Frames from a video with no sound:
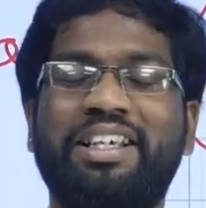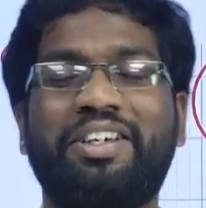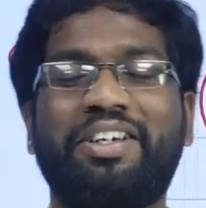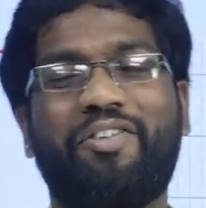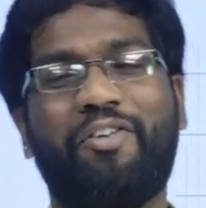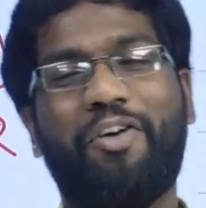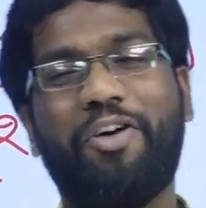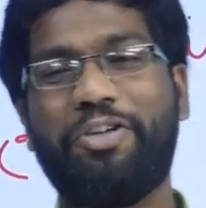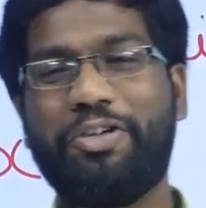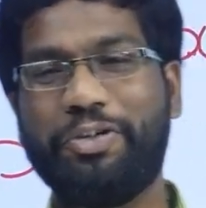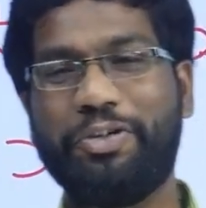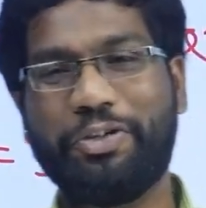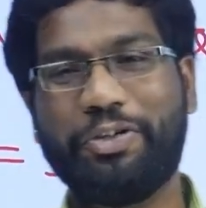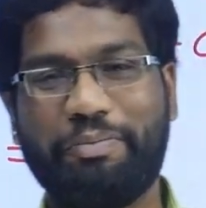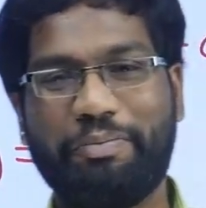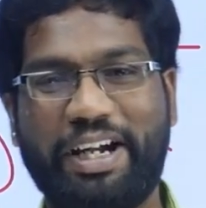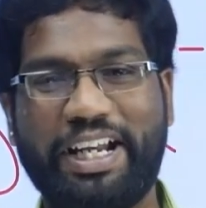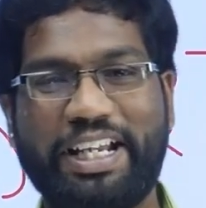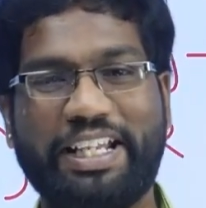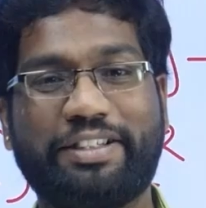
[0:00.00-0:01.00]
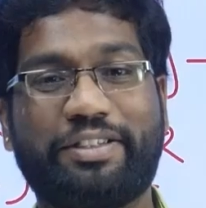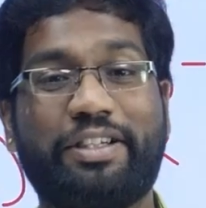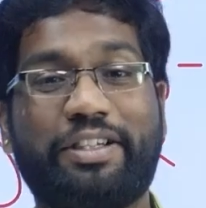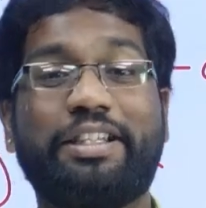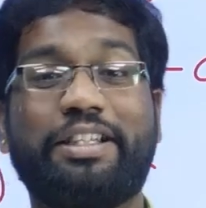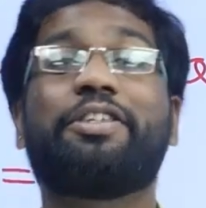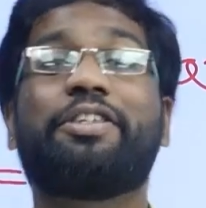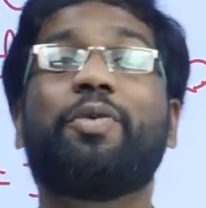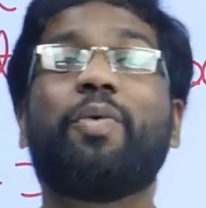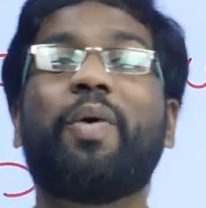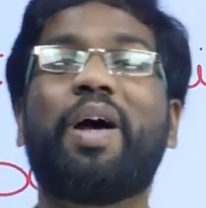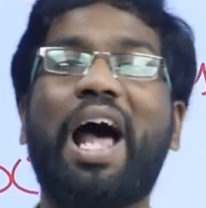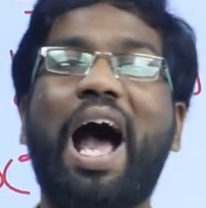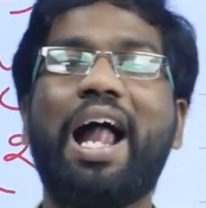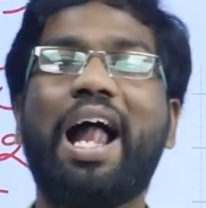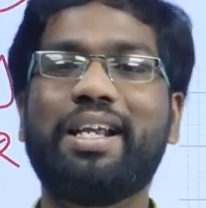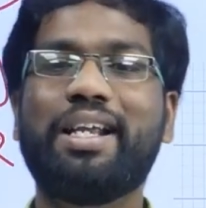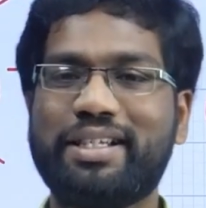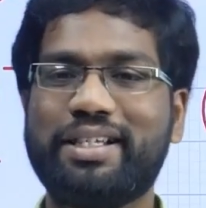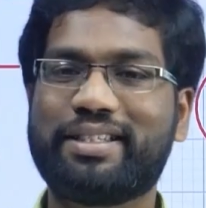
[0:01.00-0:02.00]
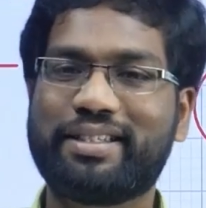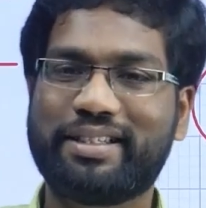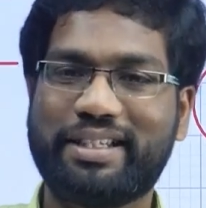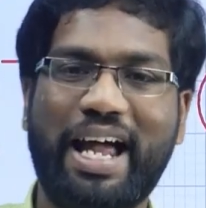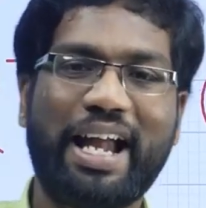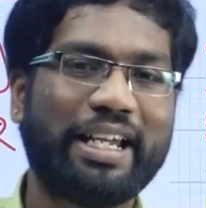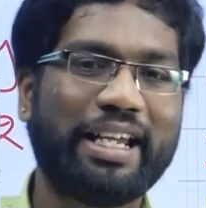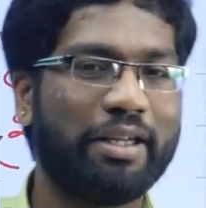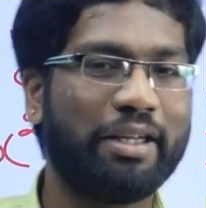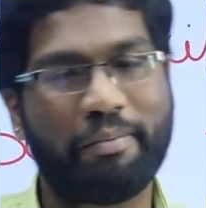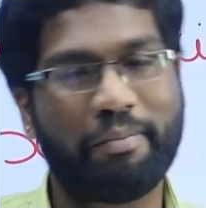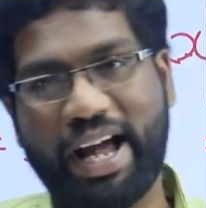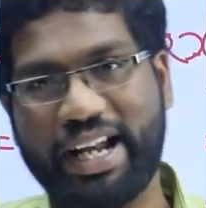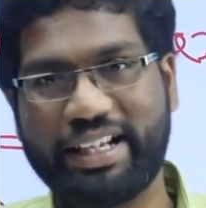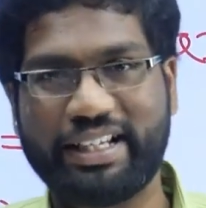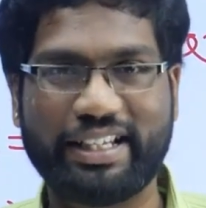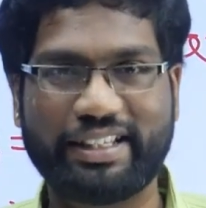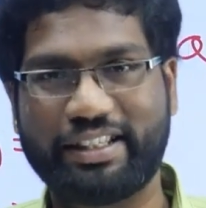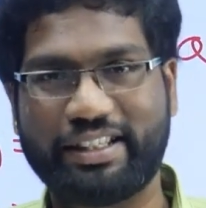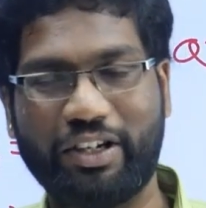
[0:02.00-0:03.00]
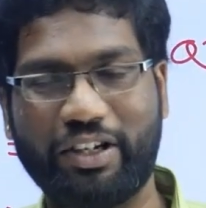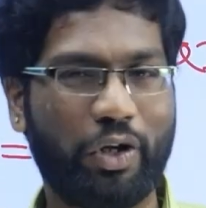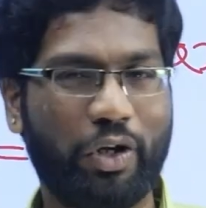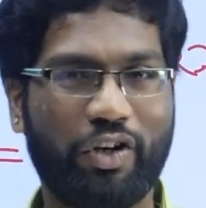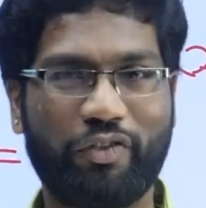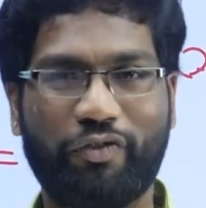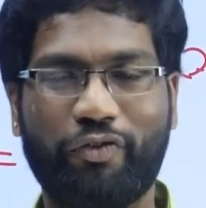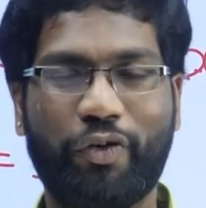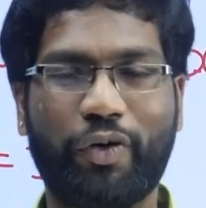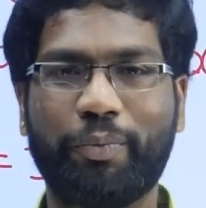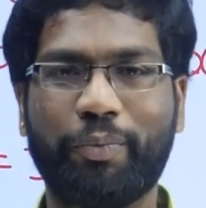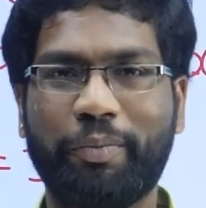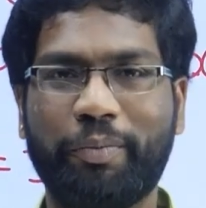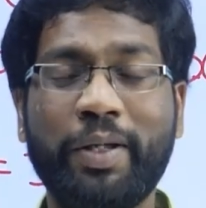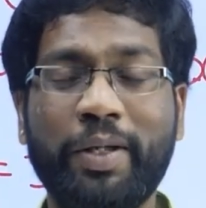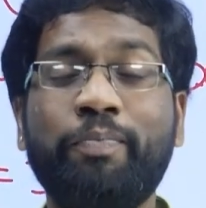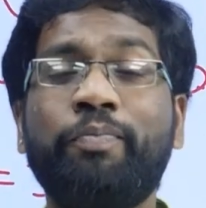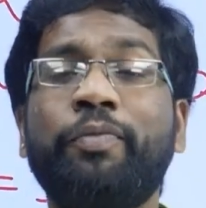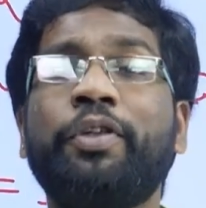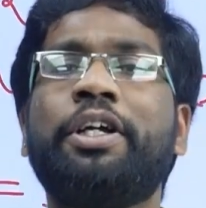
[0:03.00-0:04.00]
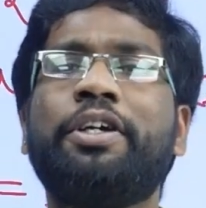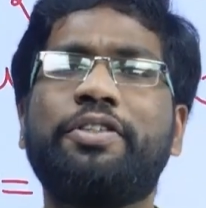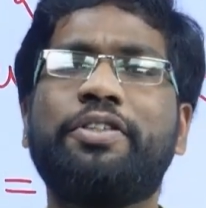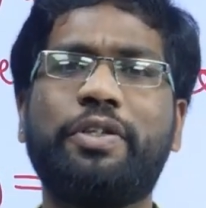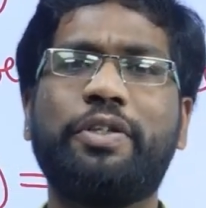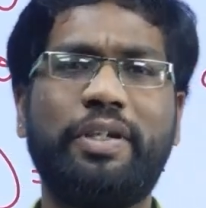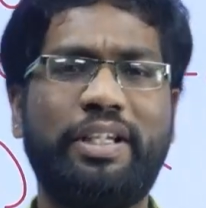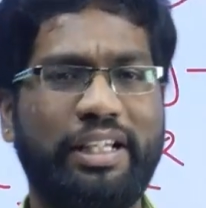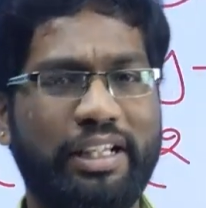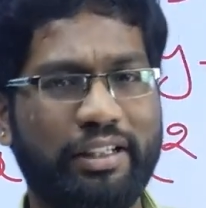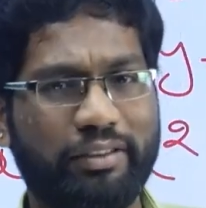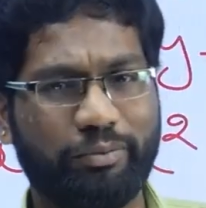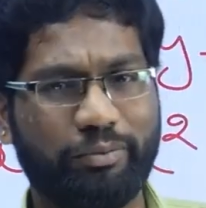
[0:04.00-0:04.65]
What to do, my dear students? Your understanding matters a lot for me. So